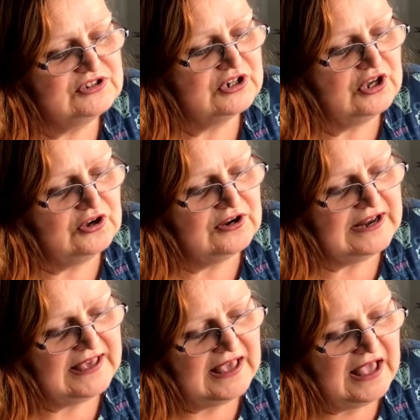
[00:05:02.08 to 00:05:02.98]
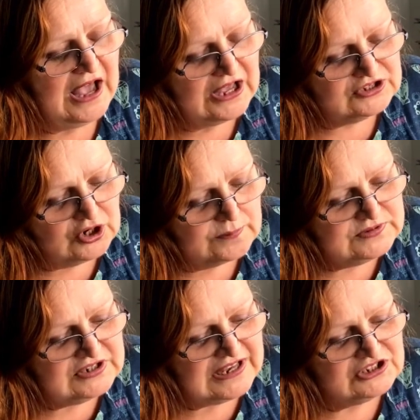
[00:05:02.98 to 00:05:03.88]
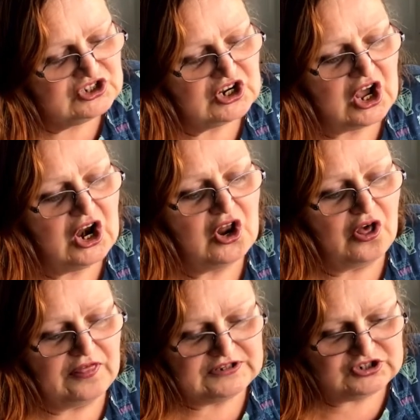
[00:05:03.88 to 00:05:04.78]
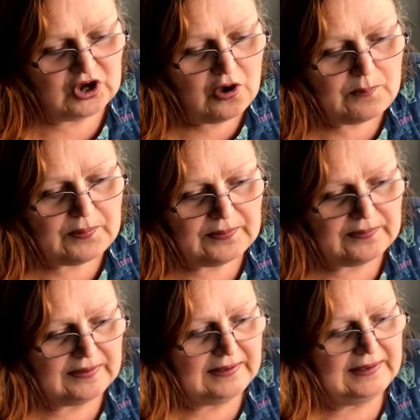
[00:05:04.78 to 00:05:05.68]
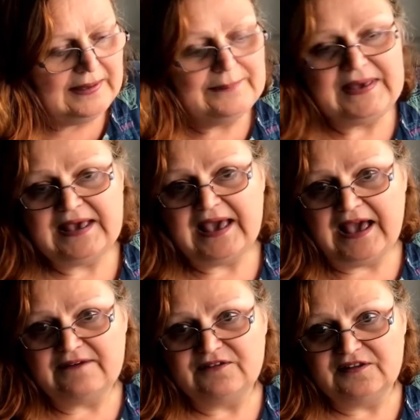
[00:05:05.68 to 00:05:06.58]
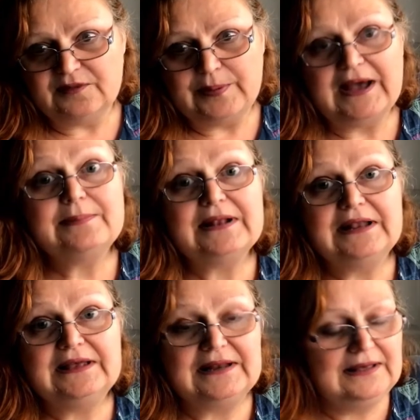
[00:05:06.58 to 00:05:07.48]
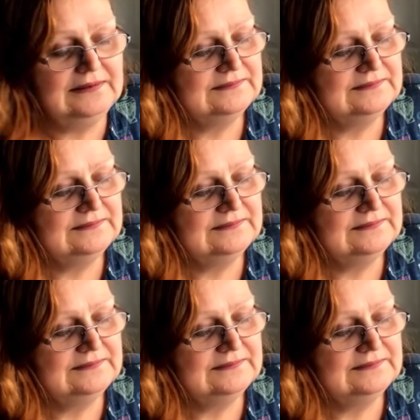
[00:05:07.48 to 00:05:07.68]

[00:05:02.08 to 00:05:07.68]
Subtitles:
securely, top stitch along the top, being careful of the pipe cleaner,